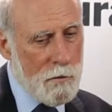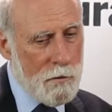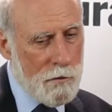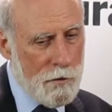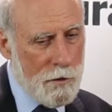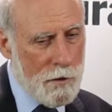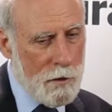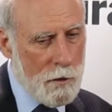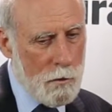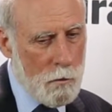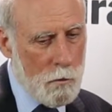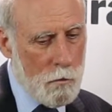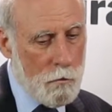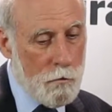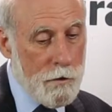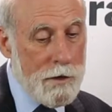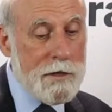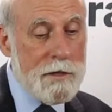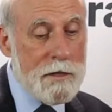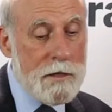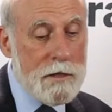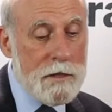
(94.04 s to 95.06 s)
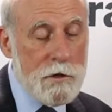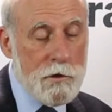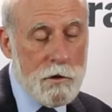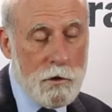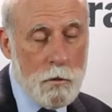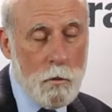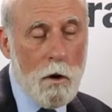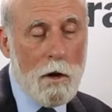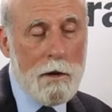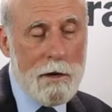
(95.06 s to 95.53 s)
The reason that
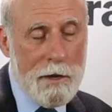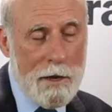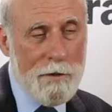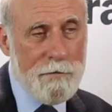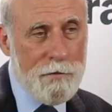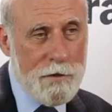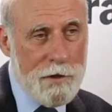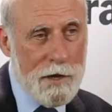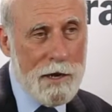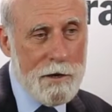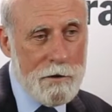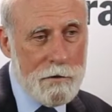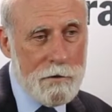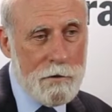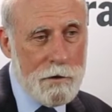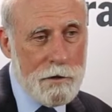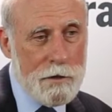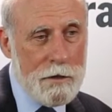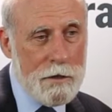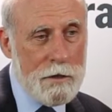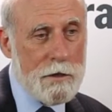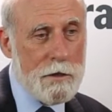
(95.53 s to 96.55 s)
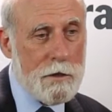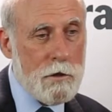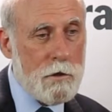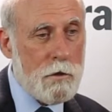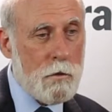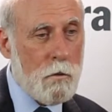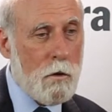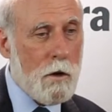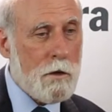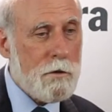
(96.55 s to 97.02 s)
you want to have standards is
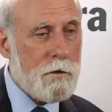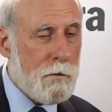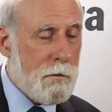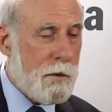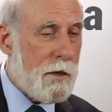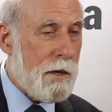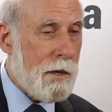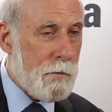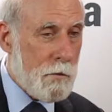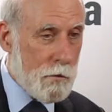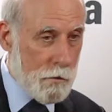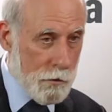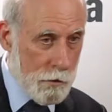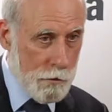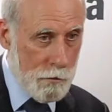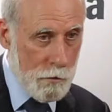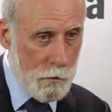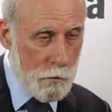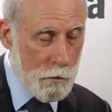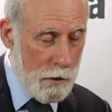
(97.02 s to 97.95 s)
that you want to be able to